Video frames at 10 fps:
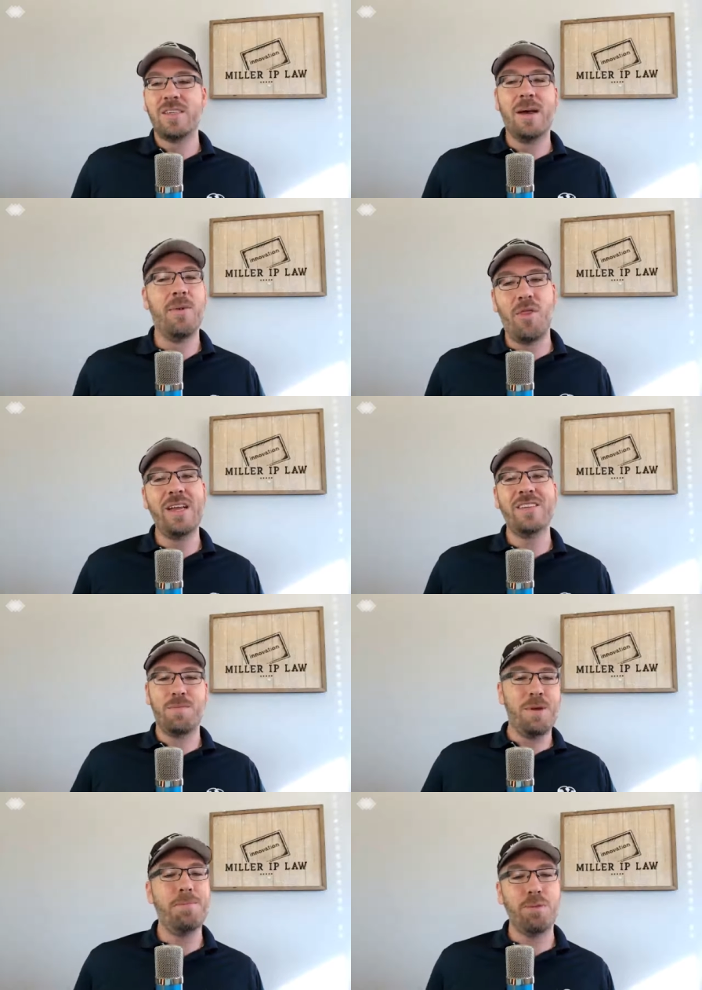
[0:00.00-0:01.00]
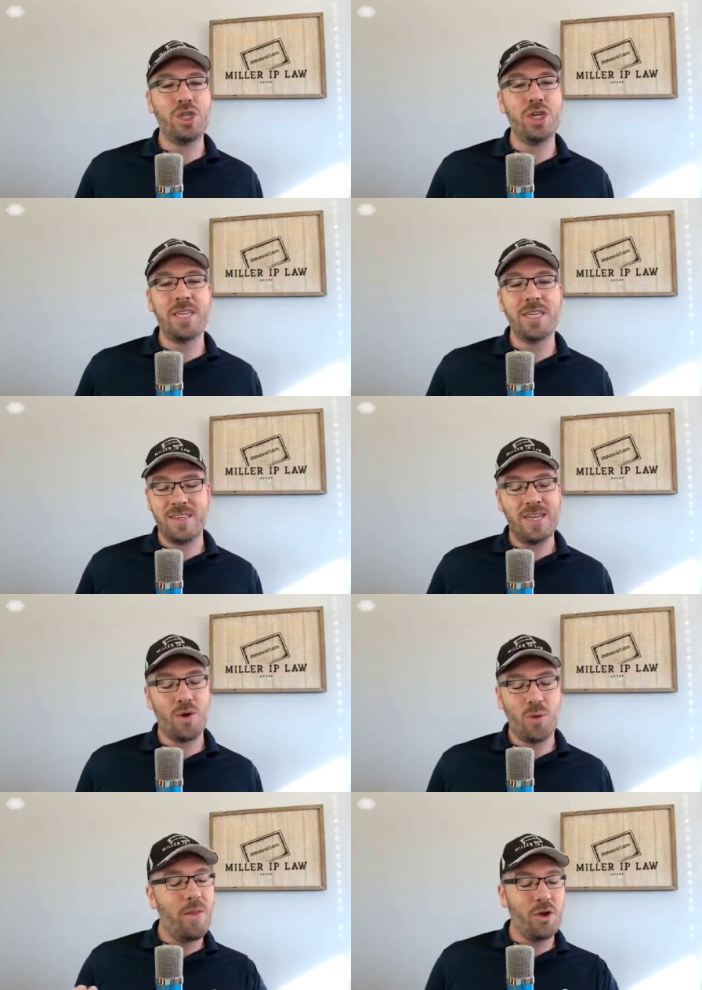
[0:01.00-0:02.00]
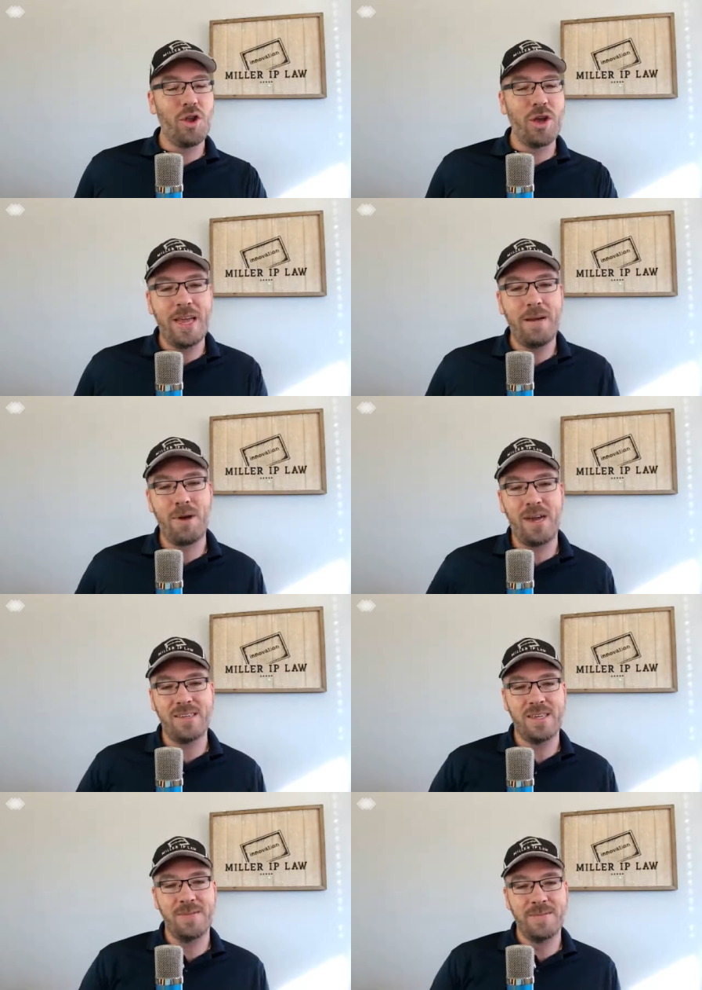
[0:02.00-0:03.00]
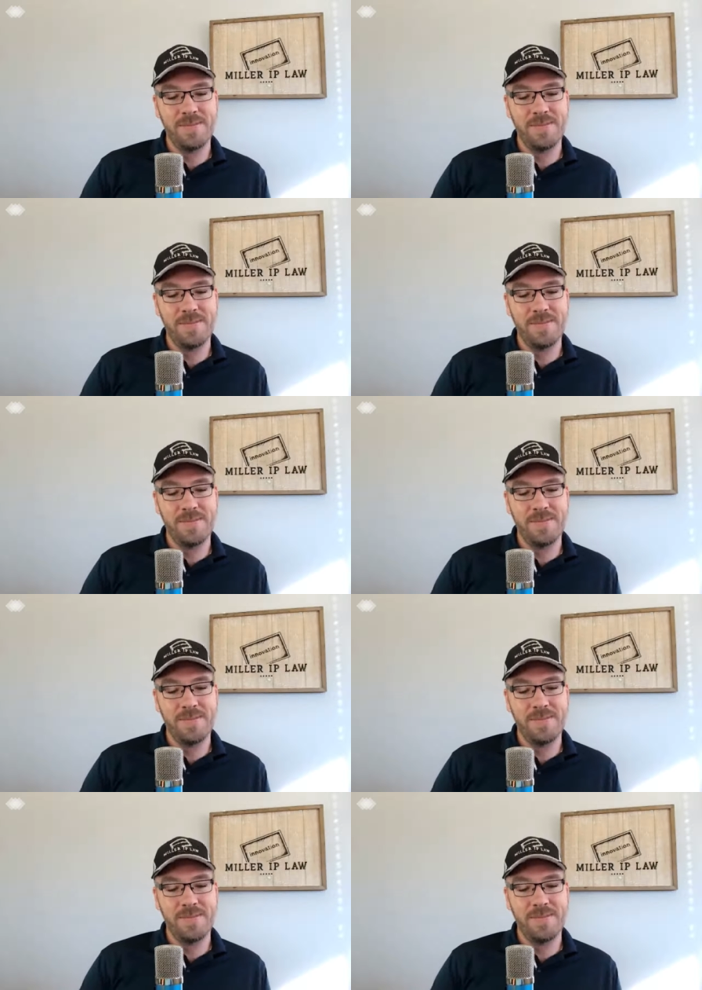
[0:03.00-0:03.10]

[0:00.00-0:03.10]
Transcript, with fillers: some of the things that people should consider when they're looking at pricing?